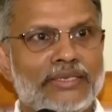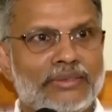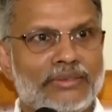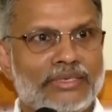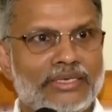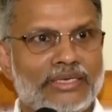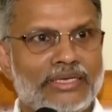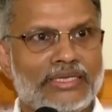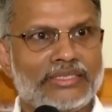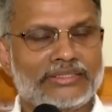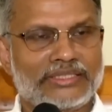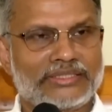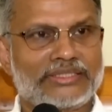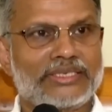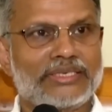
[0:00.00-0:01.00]
uh,
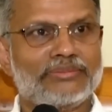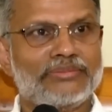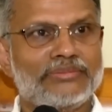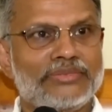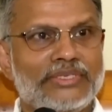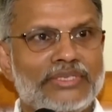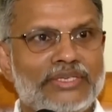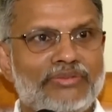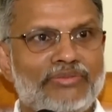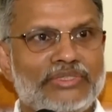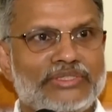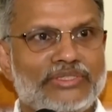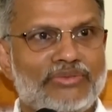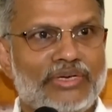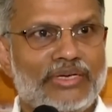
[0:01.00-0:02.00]
system
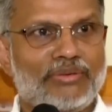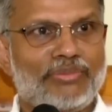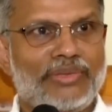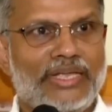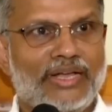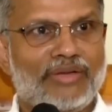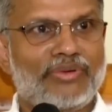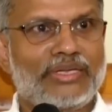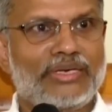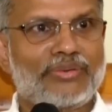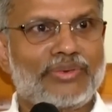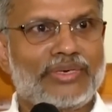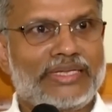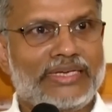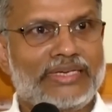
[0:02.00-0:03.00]
which will be
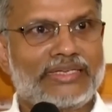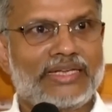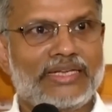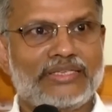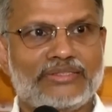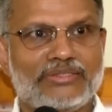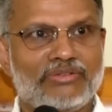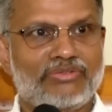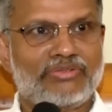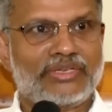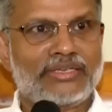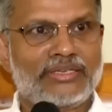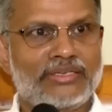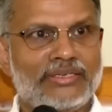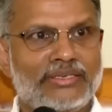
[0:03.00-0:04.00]
available in case of a
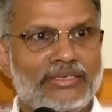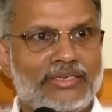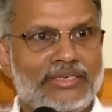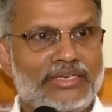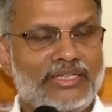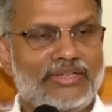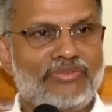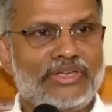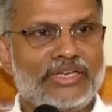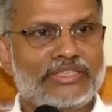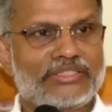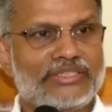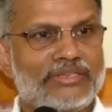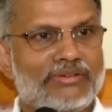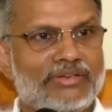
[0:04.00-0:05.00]

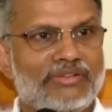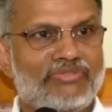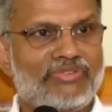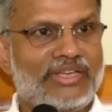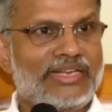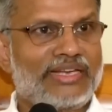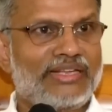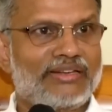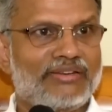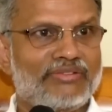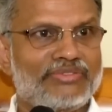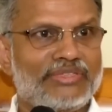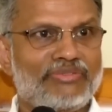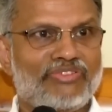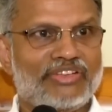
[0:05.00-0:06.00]
deviation or a failure of
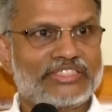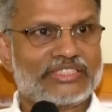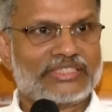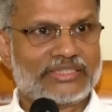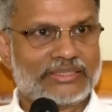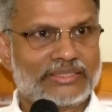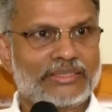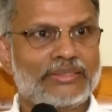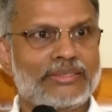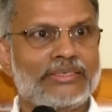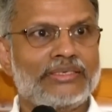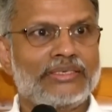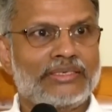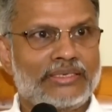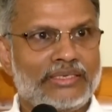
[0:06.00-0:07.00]
the first
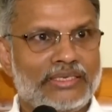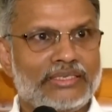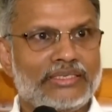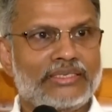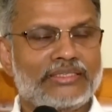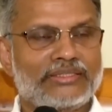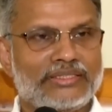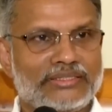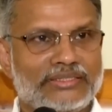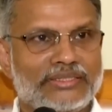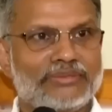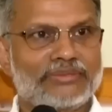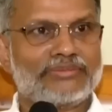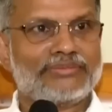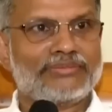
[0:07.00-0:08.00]
uh, system.
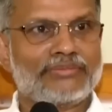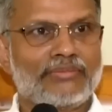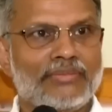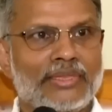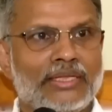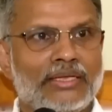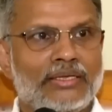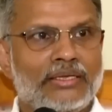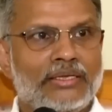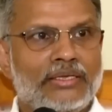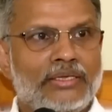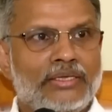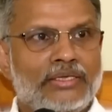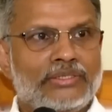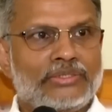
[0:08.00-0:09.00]

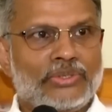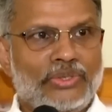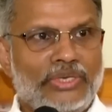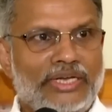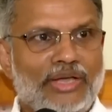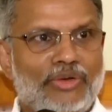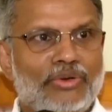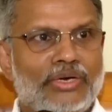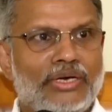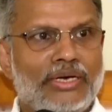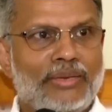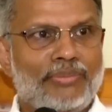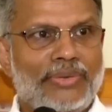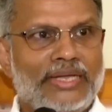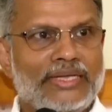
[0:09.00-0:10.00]
So in our uh,
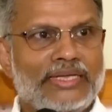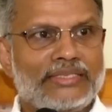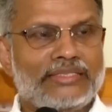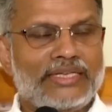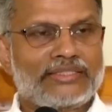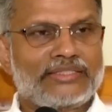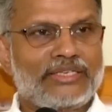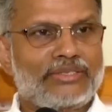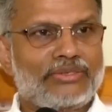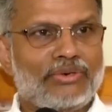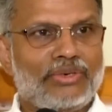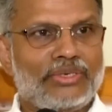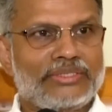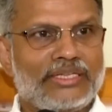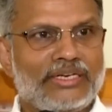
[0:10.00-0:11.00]
package, as I
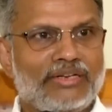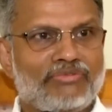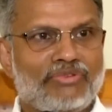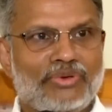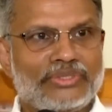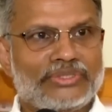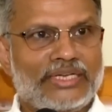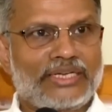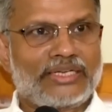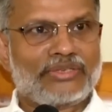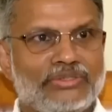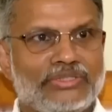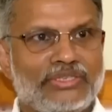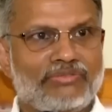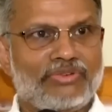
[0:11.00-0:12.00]
told, there are four
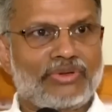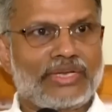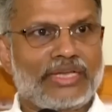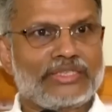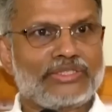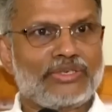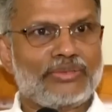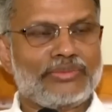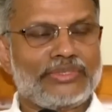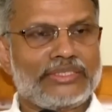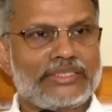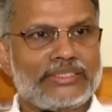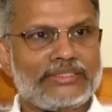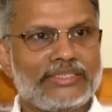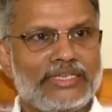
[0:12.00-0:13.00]
gyros four
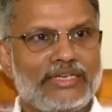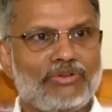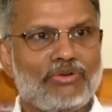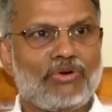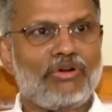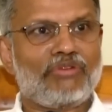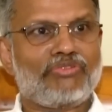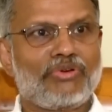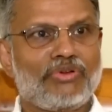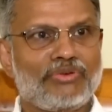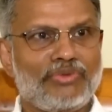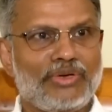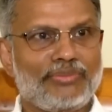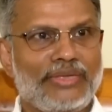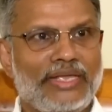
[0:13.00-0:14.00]
accelerometers, and all four
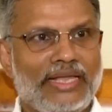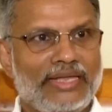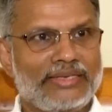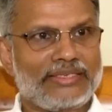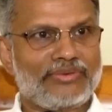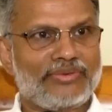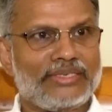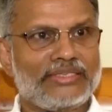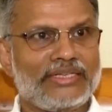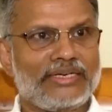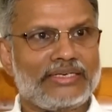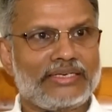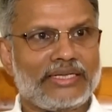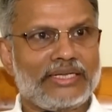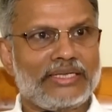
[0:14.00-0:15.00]
will be active at
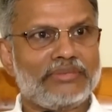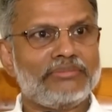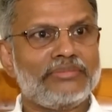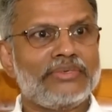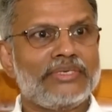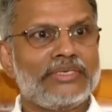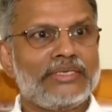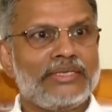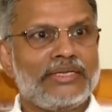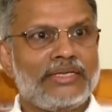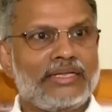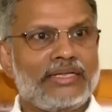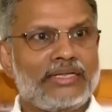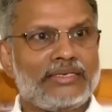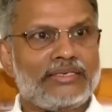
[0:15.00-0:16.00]
that time,
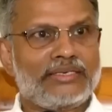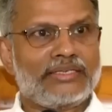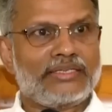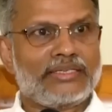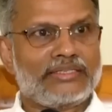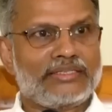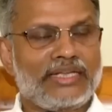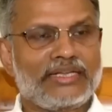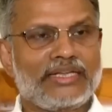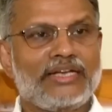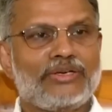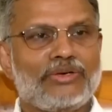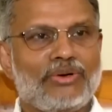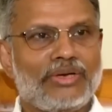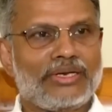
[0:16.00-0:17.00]
and uh, they can
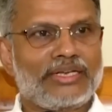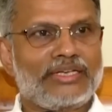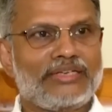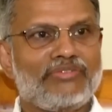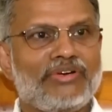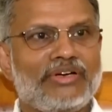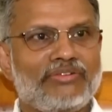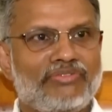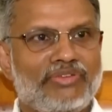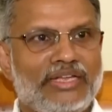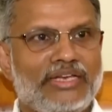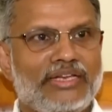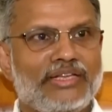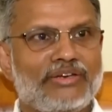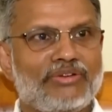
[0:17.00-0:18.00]
tolerate one
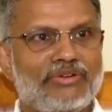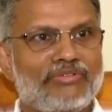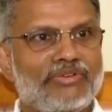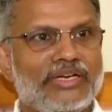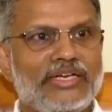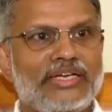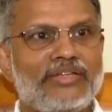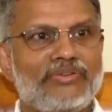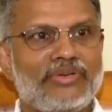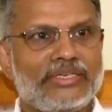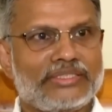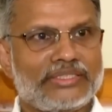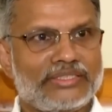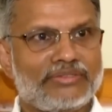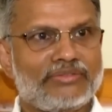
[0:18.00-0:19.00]
failure or one
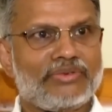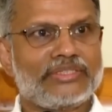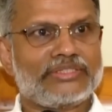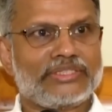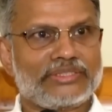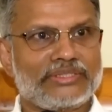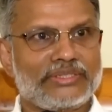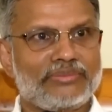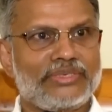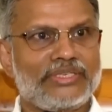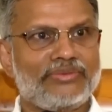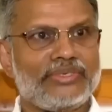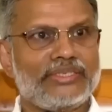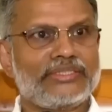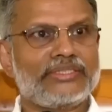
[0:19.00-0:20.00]
deviation, one system
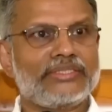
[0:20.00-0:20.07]
deviation.